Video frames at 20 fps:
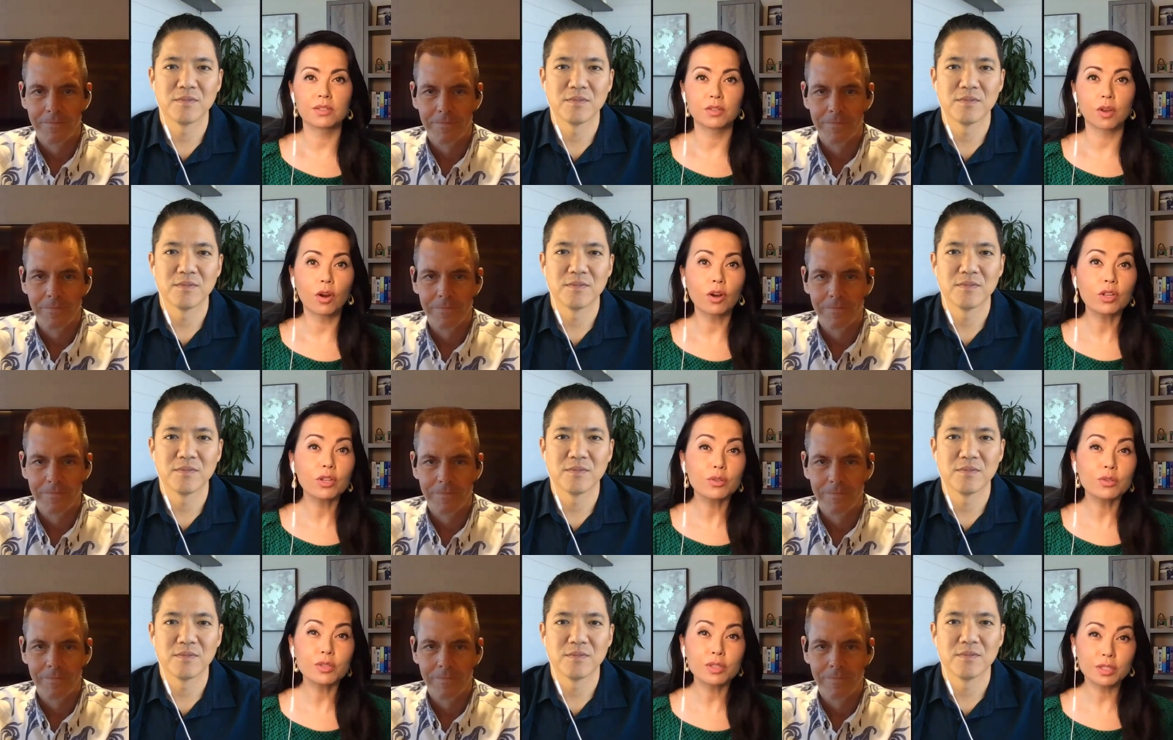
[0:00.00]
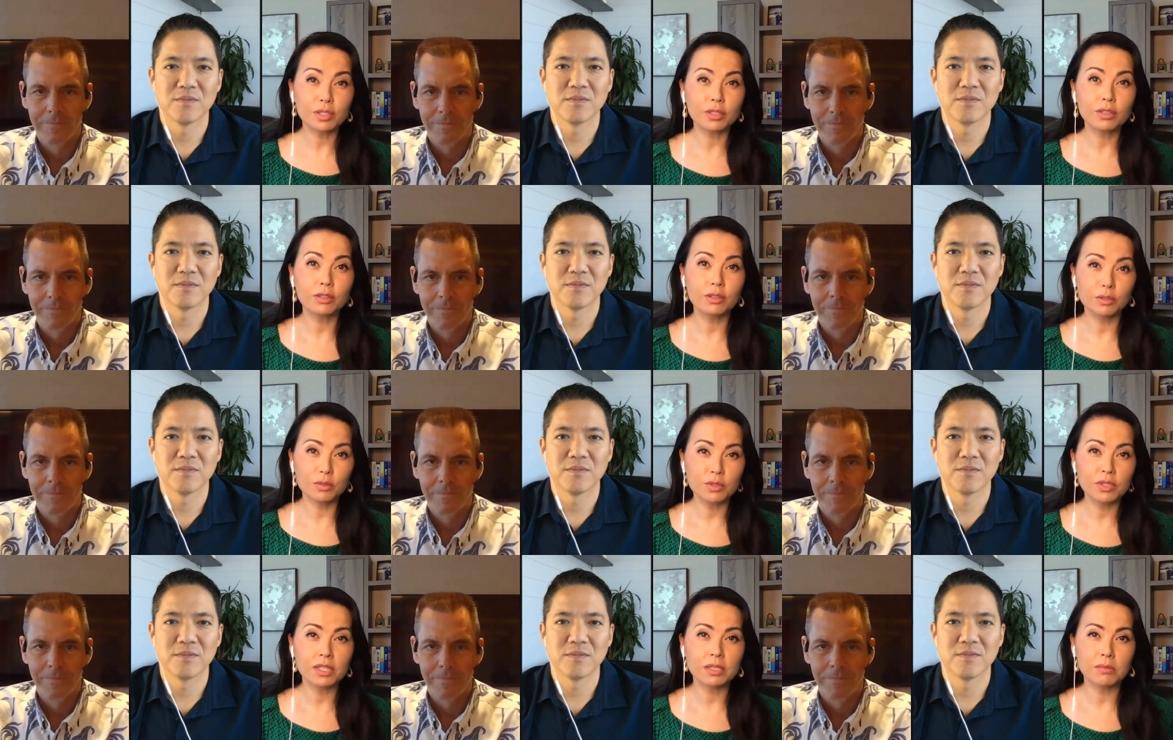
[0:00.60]
Speaker 1: Are you still
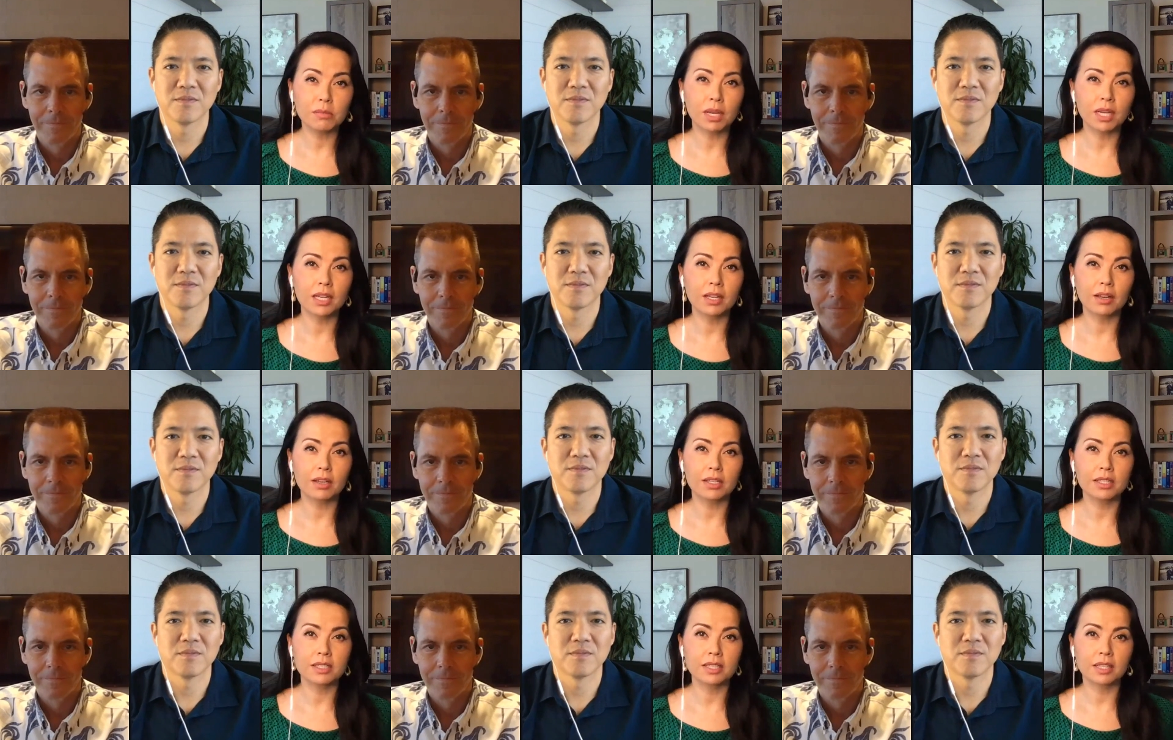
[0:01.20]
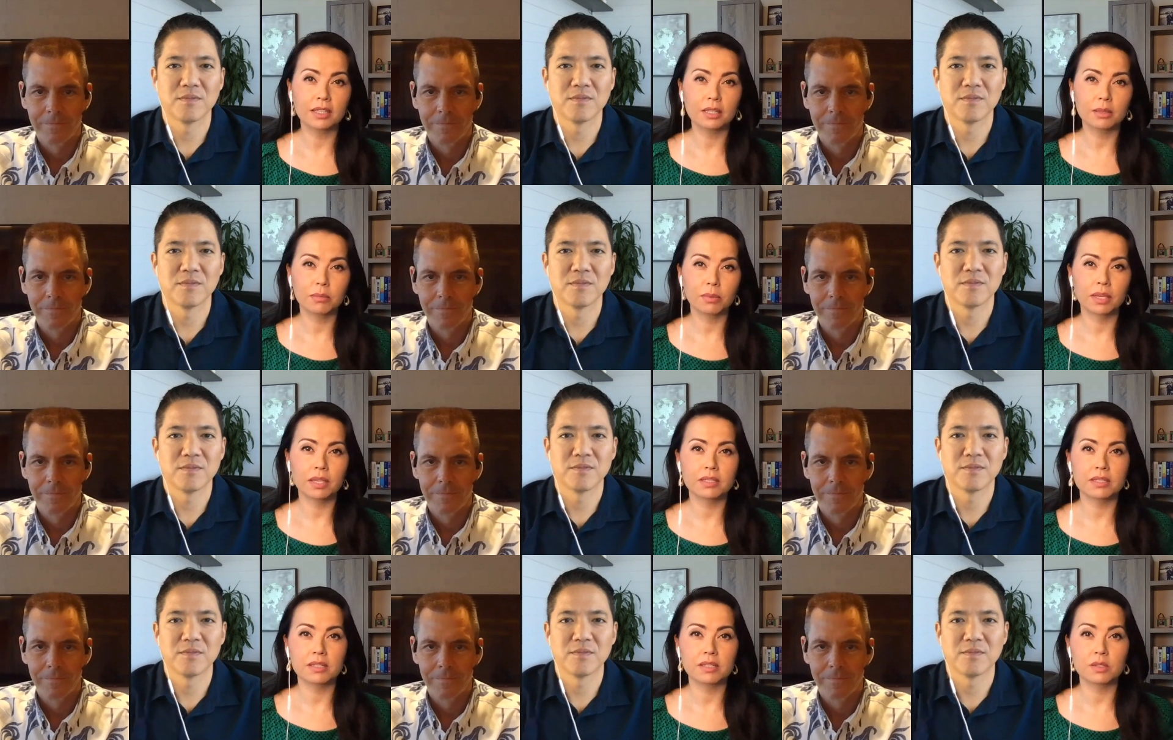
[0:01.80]
losing money on a daily
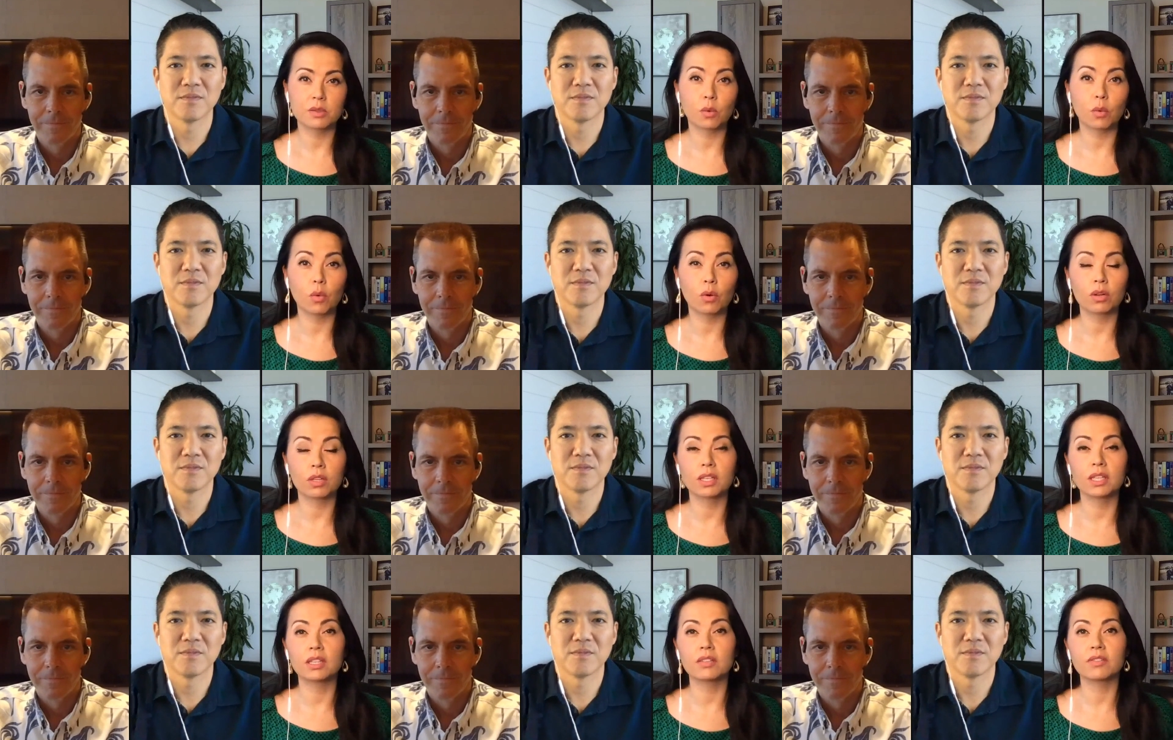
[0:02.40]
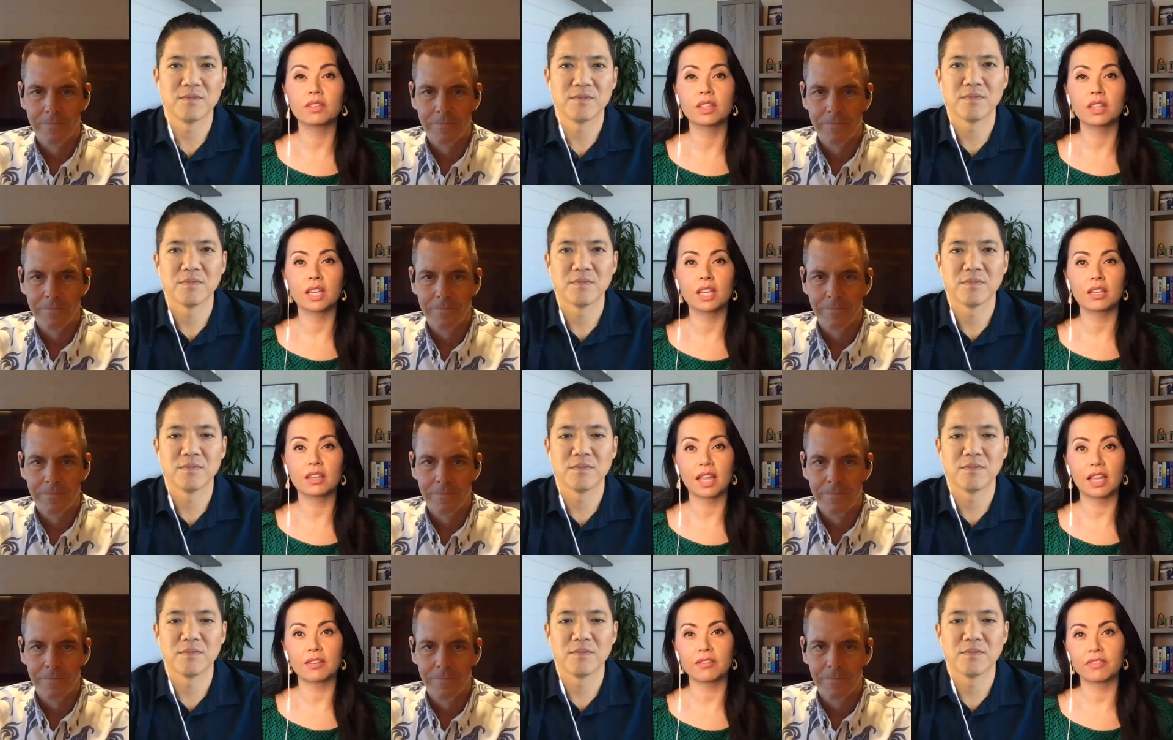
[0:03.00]
basis, or given that
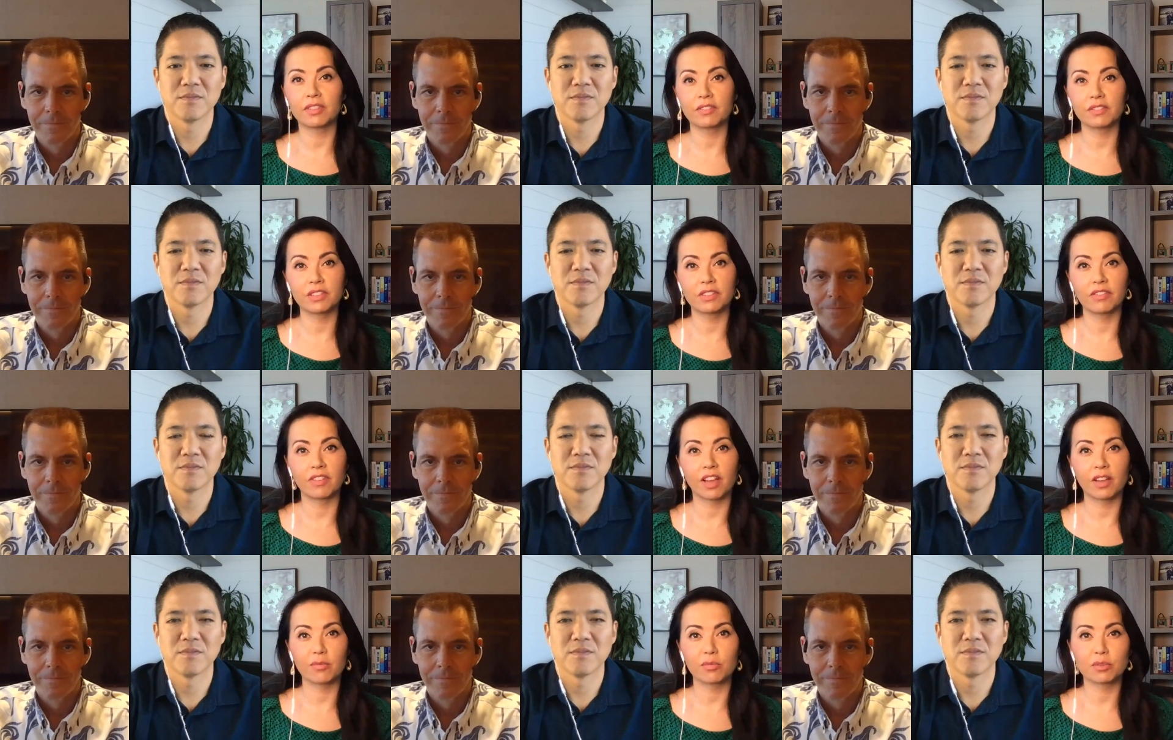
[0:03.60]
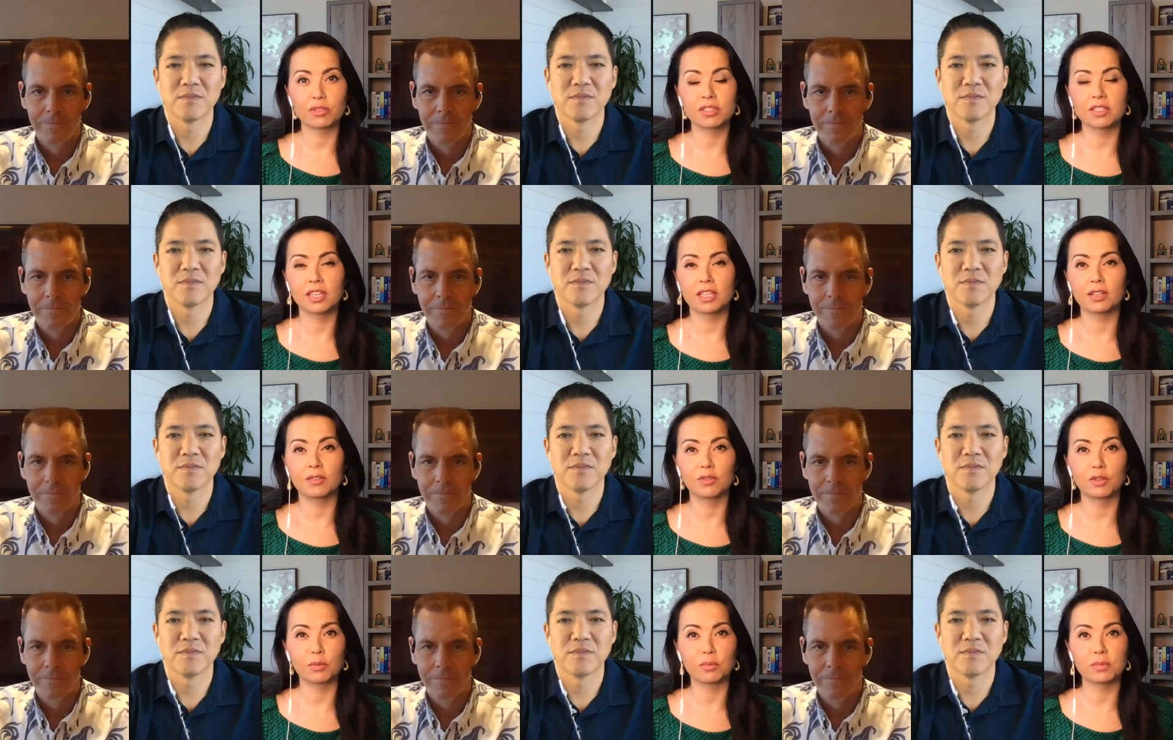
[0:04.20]
that fifty-five percent
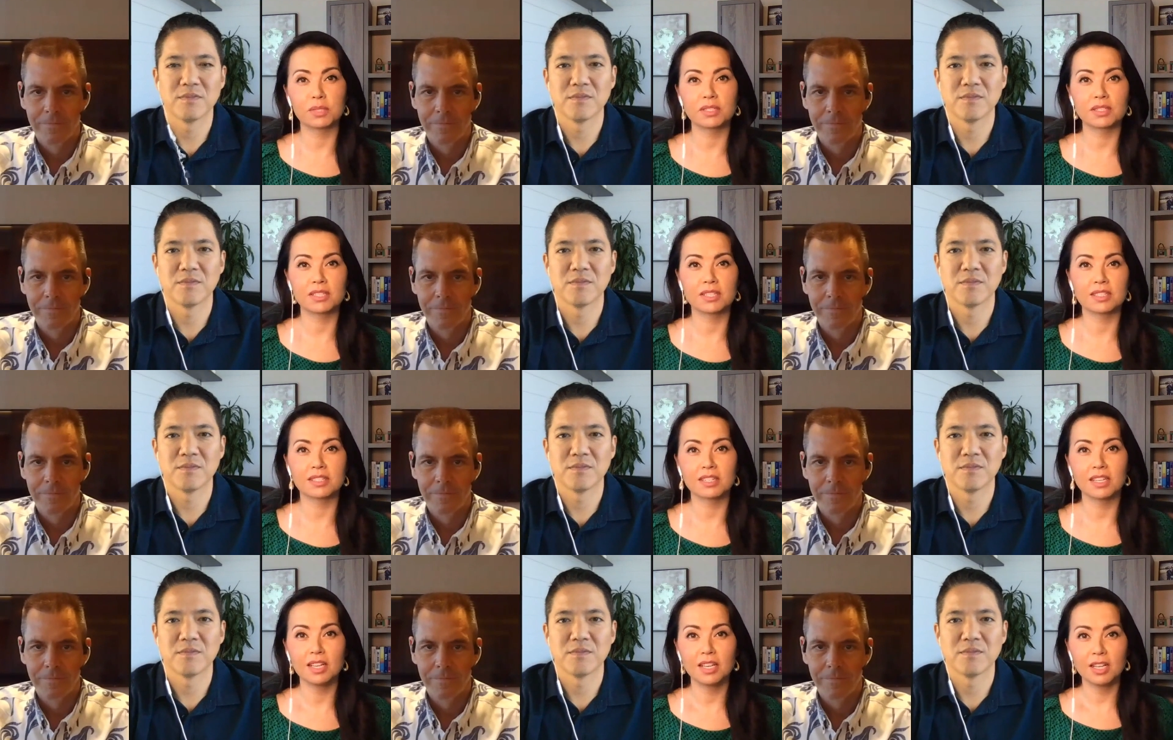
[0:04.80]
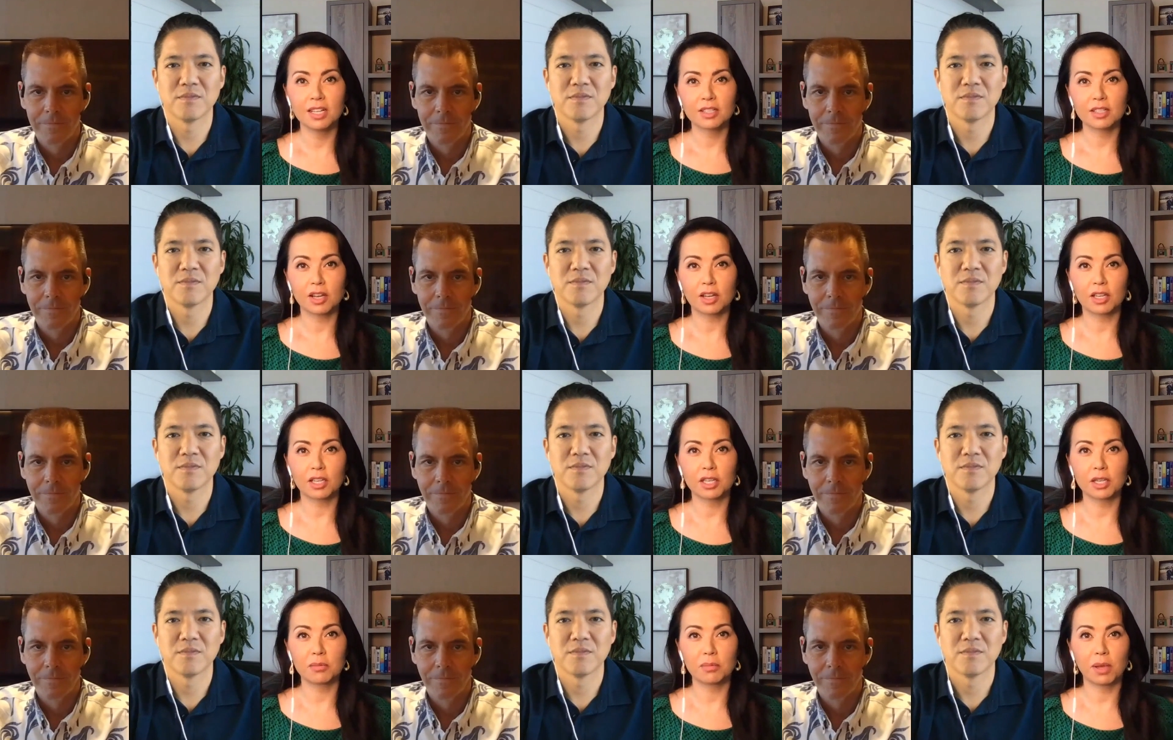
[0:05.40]
of your business,
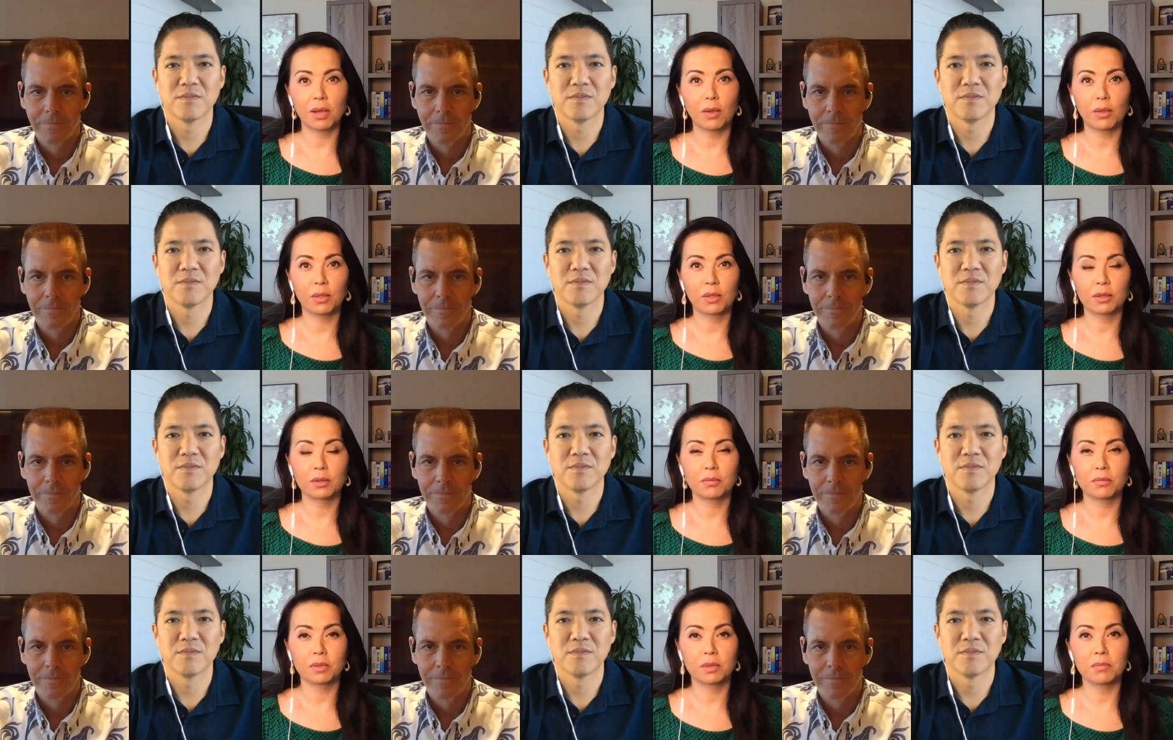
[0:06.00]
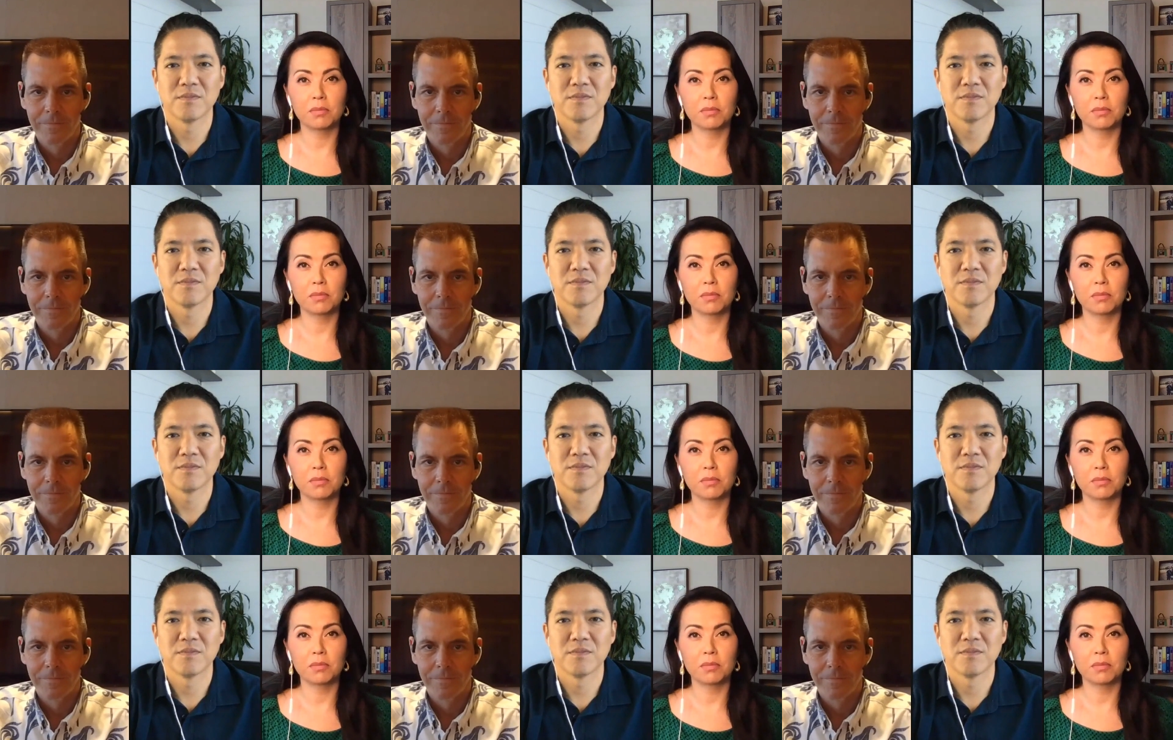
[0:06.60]
talking about the, the